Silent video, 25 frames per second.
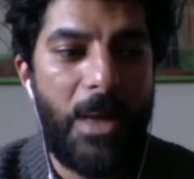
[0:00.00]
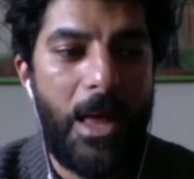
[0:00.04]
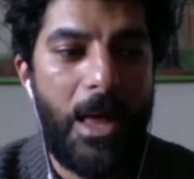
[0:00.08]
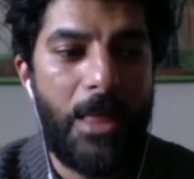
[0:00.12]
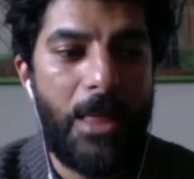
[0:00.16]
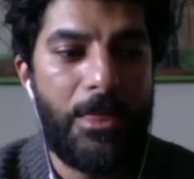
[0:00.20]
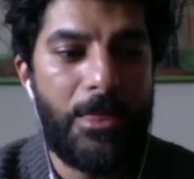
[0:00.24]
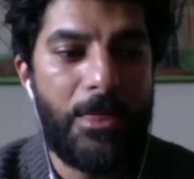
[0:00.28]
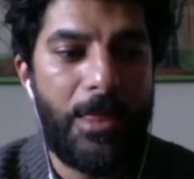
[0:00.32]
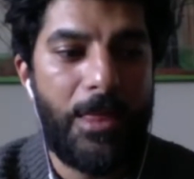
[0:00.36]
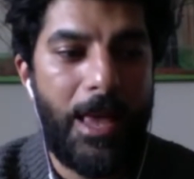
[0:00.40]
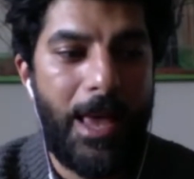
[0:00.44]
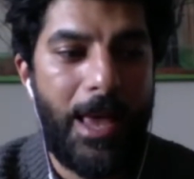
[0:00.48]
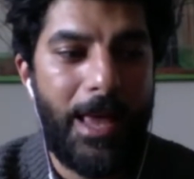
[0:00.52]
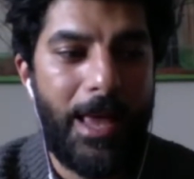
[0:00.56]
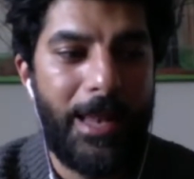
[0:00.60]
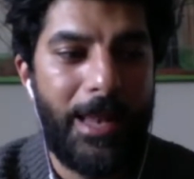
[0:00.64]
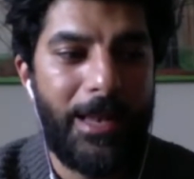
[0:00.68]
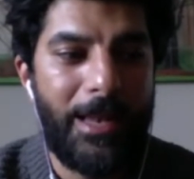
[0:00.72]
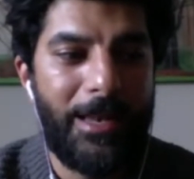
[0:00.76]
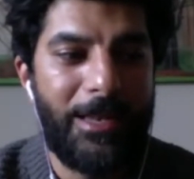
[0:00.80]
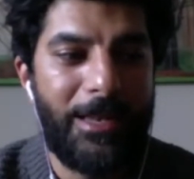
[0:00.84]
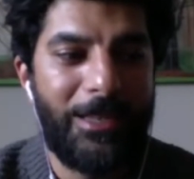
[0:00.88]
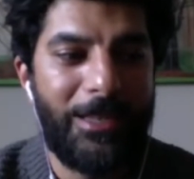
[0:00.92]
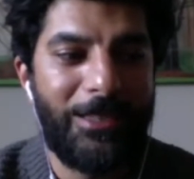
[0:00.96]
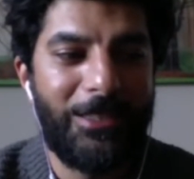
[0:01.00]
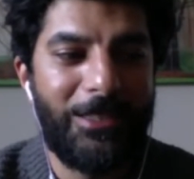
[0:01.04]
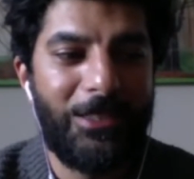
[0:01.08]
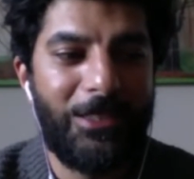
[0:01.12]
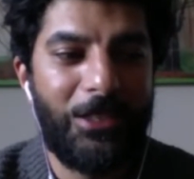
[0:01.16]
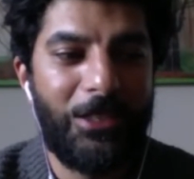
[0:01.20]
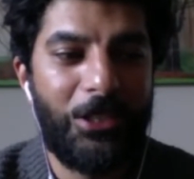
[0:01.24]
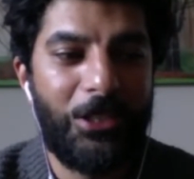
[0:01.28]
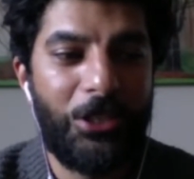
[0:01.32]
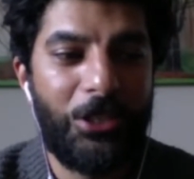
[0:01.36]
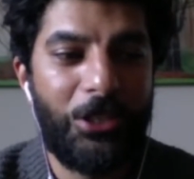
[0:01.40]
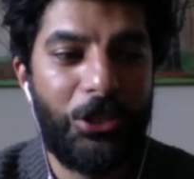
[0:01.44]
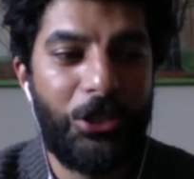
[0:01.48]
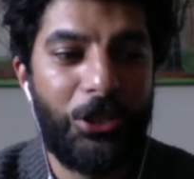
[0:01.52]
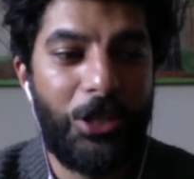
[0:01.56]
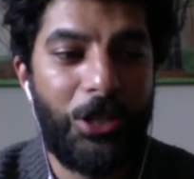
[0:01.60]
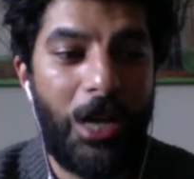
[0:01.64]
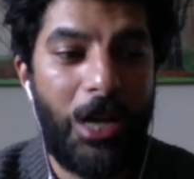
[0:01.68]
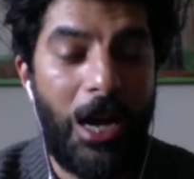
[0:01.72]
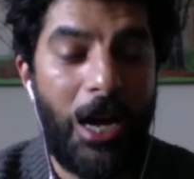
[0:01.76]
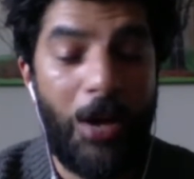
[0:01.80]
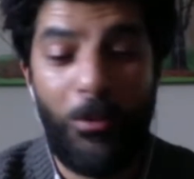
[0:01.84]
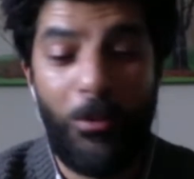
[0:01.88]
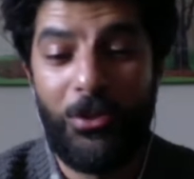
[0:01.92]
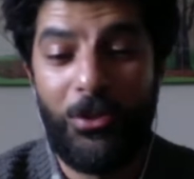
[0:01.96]
then
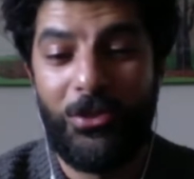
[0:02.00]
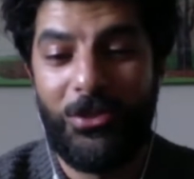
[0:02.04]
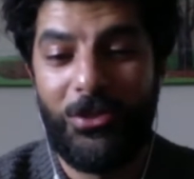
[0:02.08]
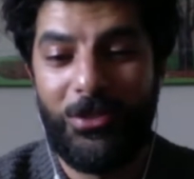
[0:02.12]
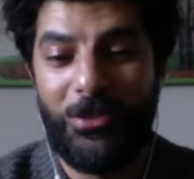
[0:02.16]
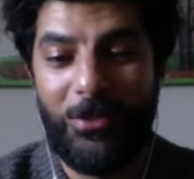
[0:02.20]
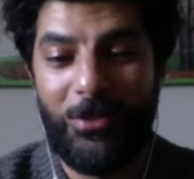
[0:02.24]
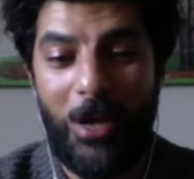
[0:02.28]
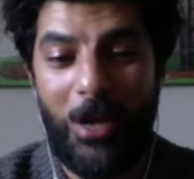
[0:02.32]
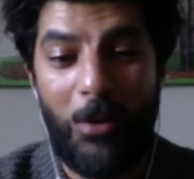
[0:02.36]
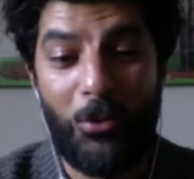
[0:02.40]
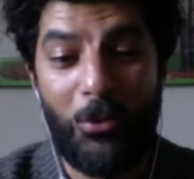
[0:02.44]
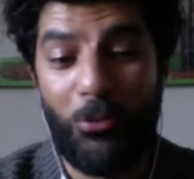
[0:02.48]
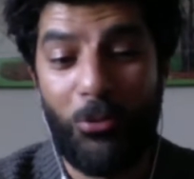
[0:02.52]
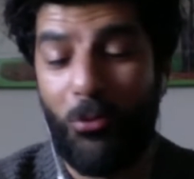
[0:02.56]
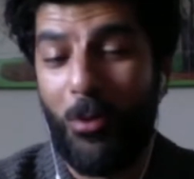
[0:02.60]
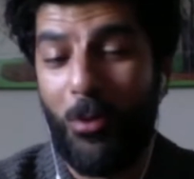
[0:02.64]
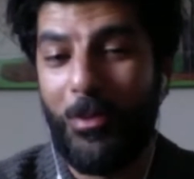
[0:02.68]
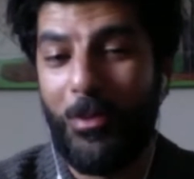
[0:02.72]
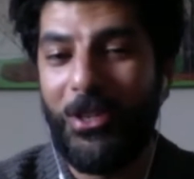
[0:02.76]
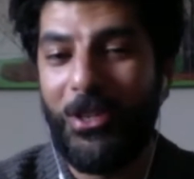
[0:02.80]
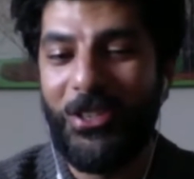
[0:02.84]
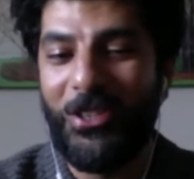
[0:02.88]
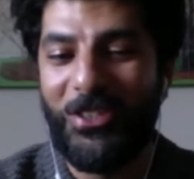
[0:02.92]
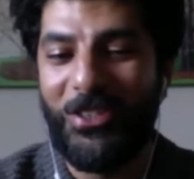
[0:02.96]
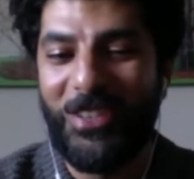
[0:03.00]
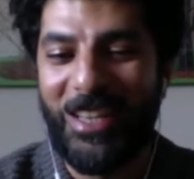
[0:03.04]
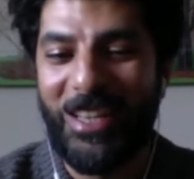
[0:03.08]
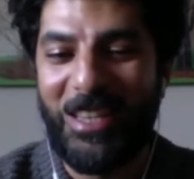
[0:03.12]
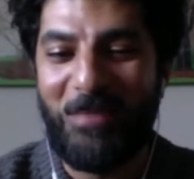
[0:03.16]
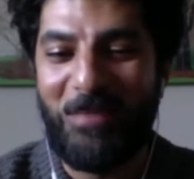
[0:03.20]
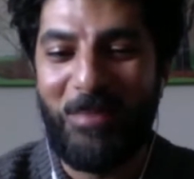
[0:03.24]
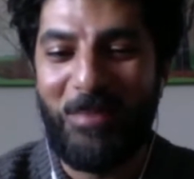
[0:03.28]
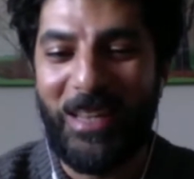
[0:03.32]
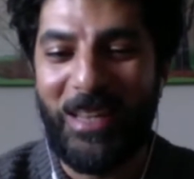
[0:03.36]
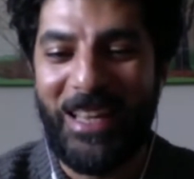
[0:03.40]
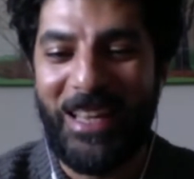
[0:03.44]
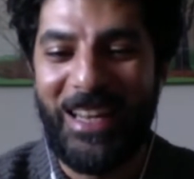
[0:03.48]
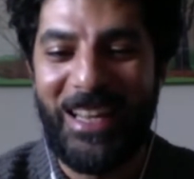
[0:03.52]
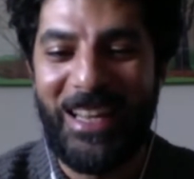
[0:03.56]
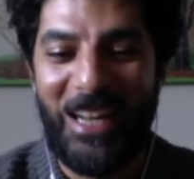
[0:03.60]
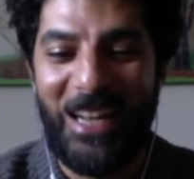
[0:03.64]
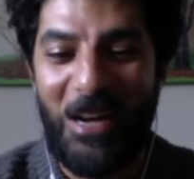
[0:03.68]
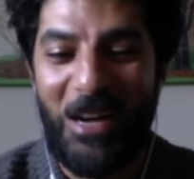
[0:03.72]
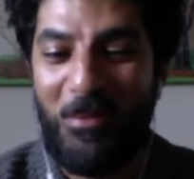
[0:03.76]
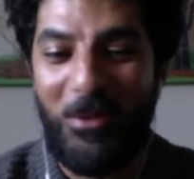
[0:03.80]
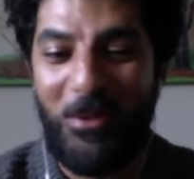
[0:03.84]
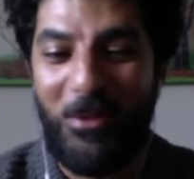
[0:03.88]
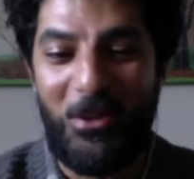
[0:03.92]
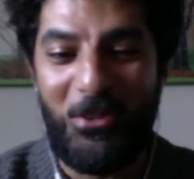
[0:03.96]
I was rubbish at the beginning.
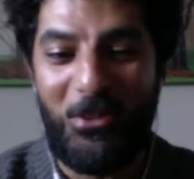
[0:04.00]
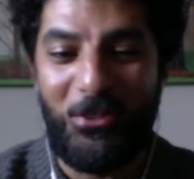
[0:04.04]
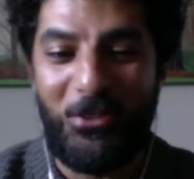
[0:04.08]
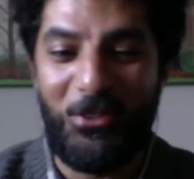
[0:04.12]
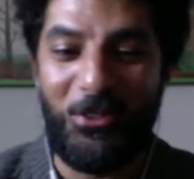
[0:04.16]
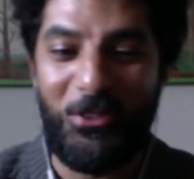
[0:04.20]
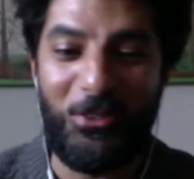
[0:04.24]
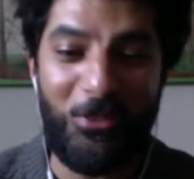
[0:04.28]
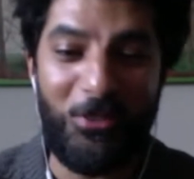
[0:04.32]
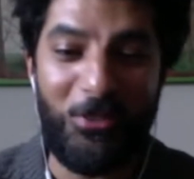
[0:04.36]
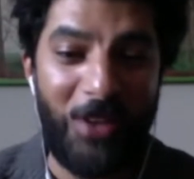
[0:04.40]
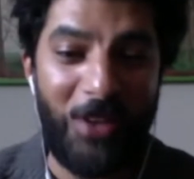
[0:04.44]
I'll be honest with you.